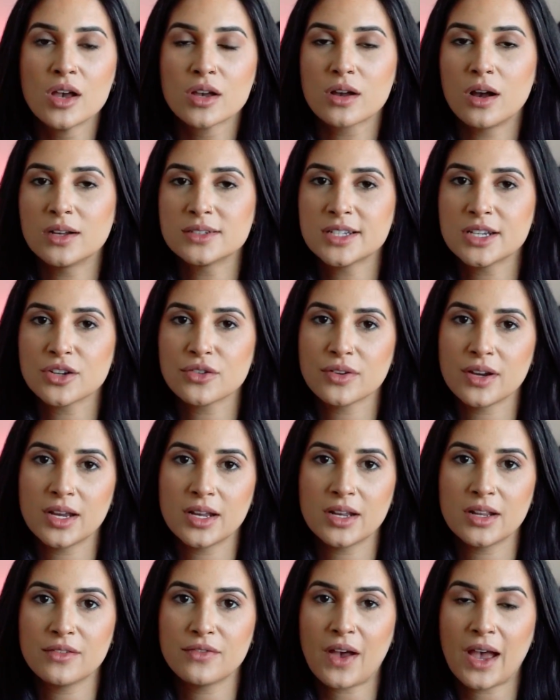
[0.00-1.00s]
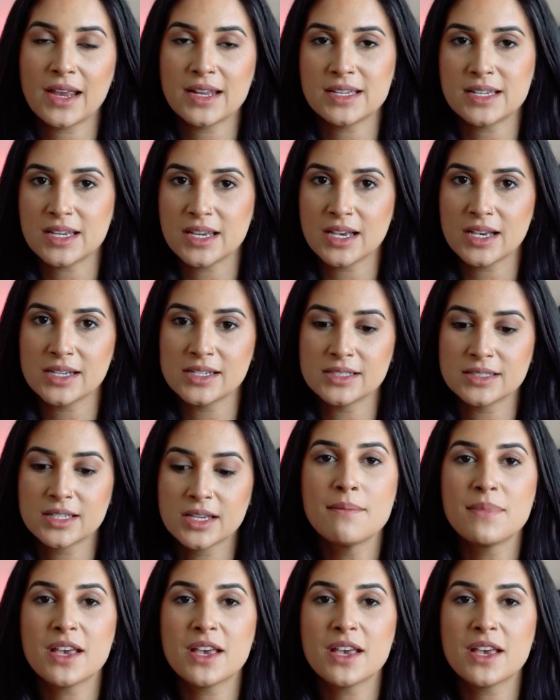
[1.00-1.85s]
content creative ideas,